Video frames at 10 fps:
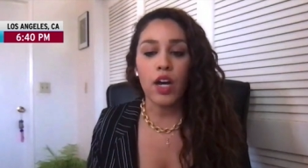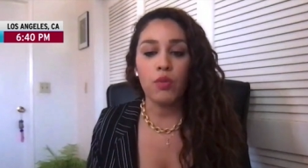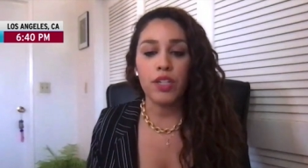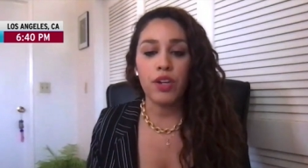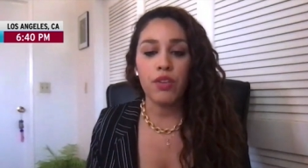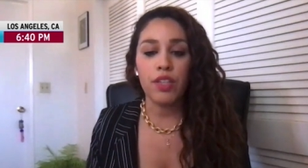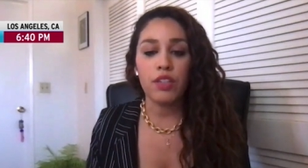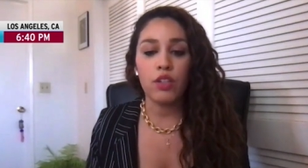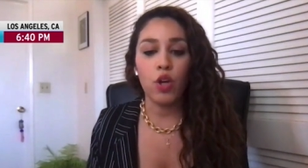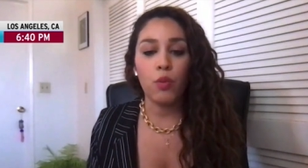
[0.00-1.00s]
we know that the
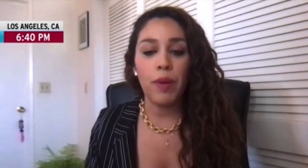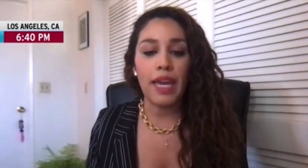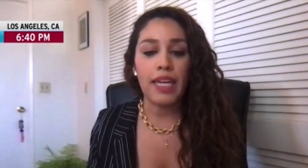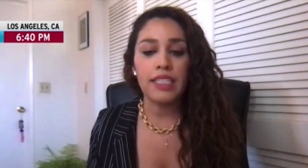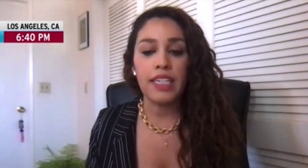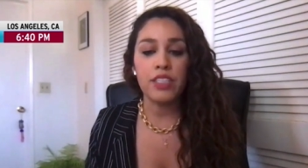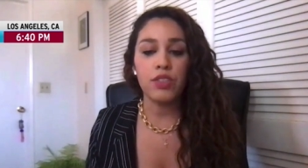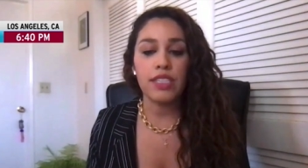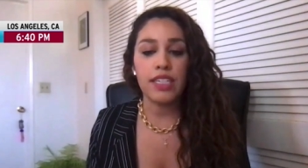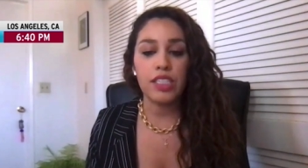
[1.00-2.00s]
low pay and dangerous
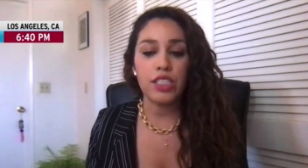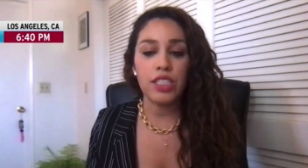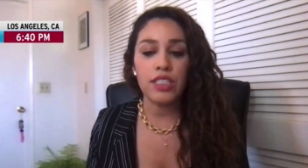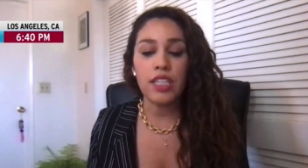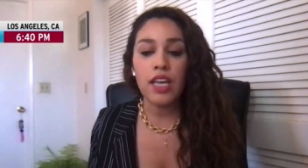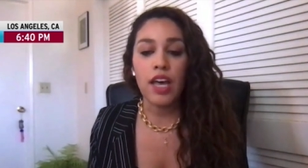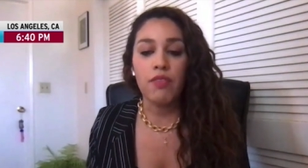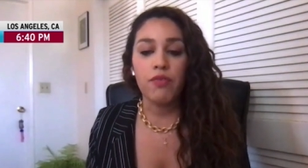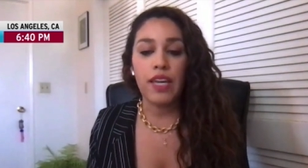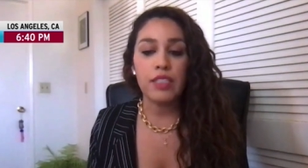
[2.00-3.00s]
conditions
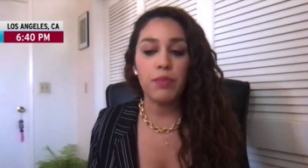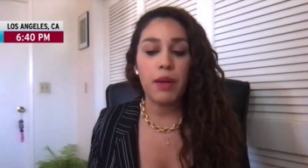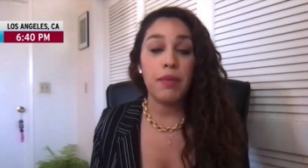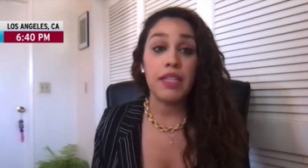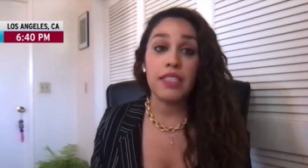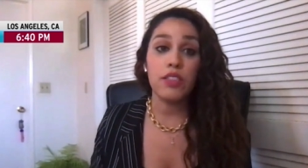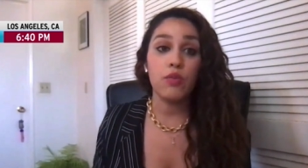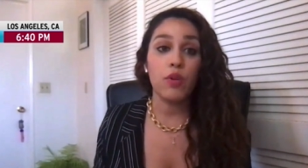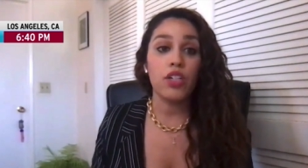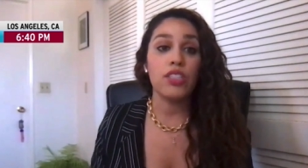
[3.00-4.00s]
faced by millions of
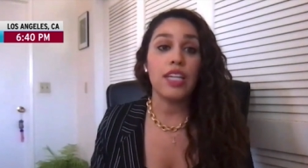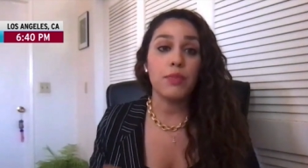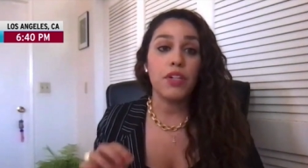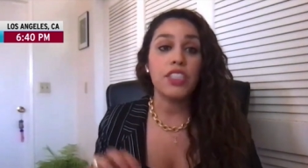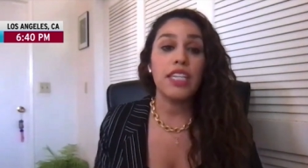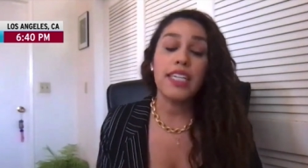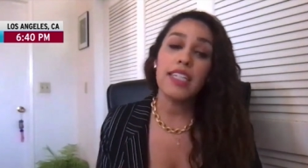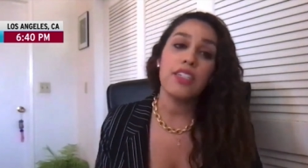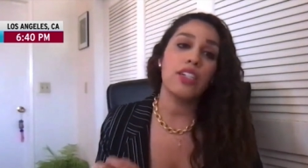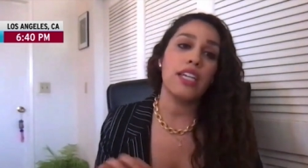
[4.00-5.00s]
workers has
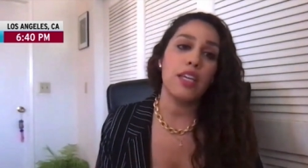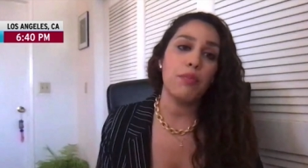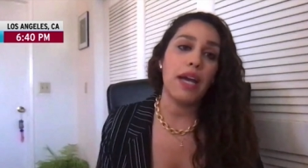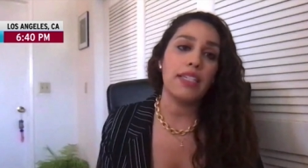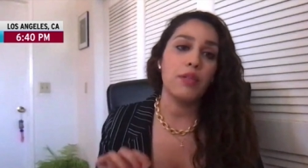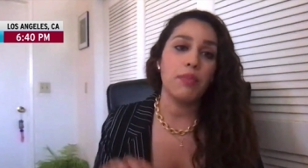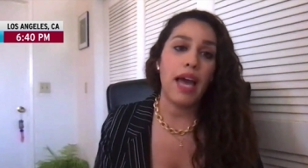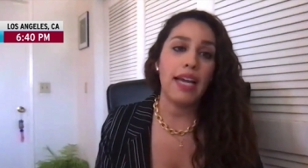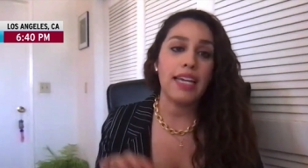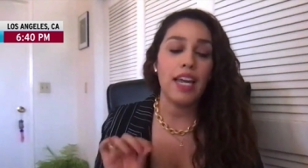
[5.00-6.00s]
particularly impacted
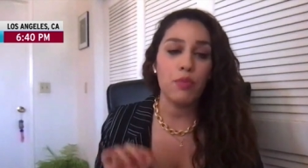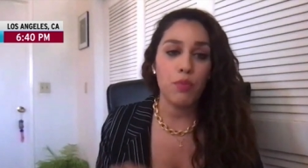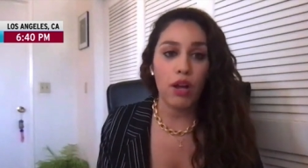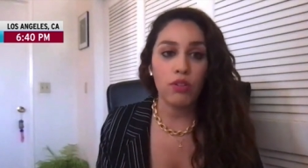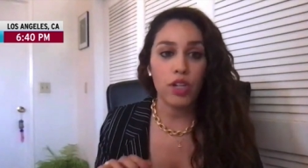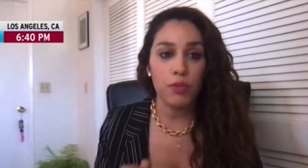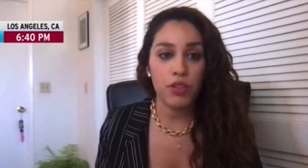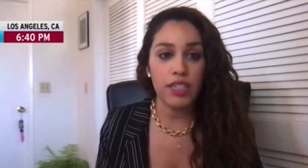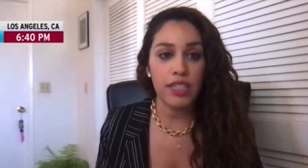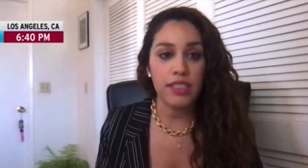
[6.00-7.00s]
Black and Brown
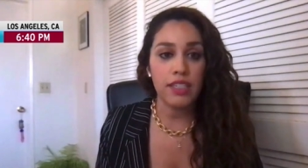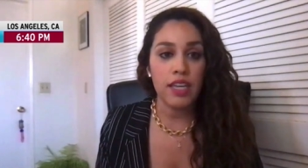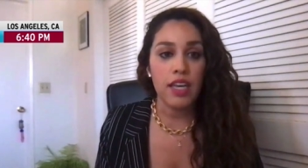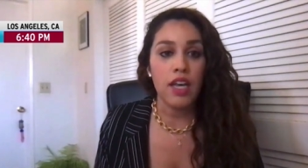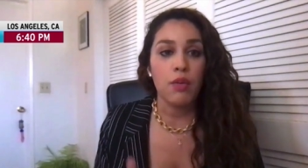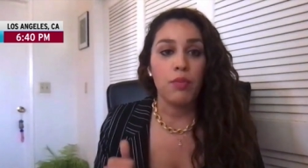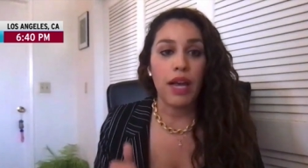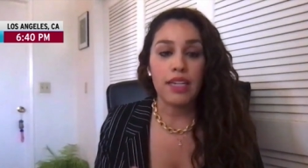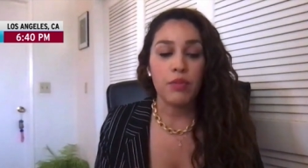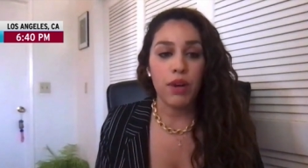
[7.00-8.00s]
communities.
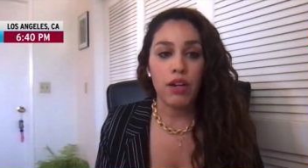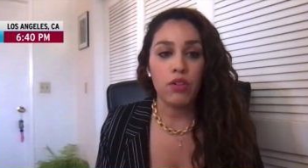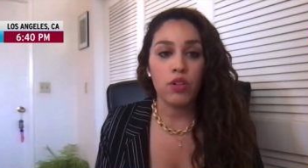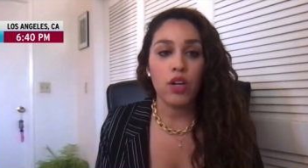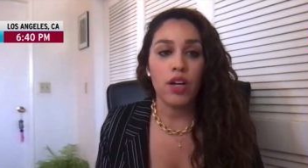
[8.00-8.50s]
Black and Brown